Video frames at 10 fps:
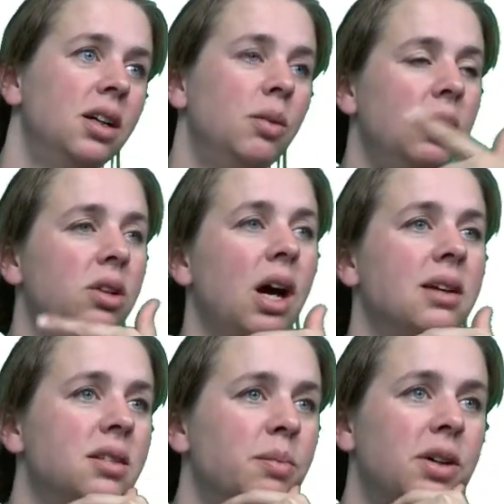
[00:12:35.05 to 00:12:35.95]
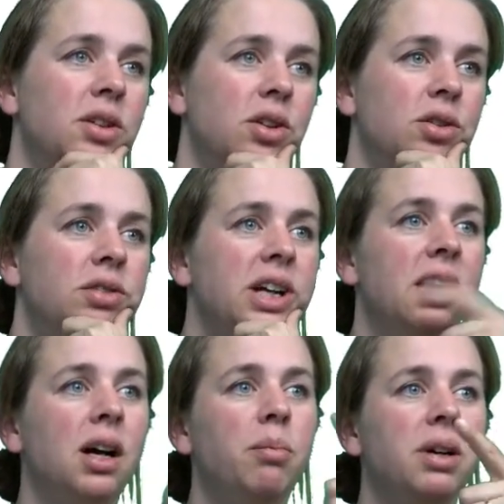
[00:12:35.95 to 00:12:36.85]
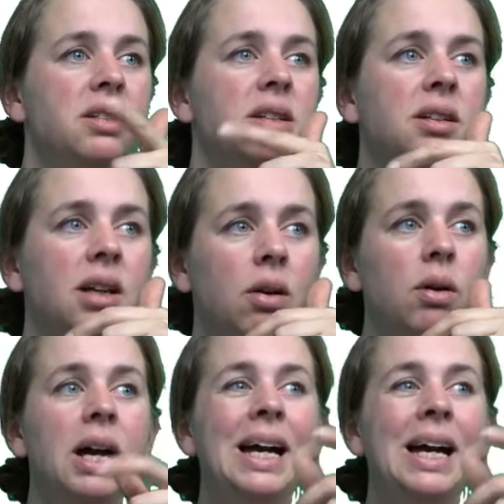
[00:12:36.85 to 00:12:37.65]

when you ask about your career up until now.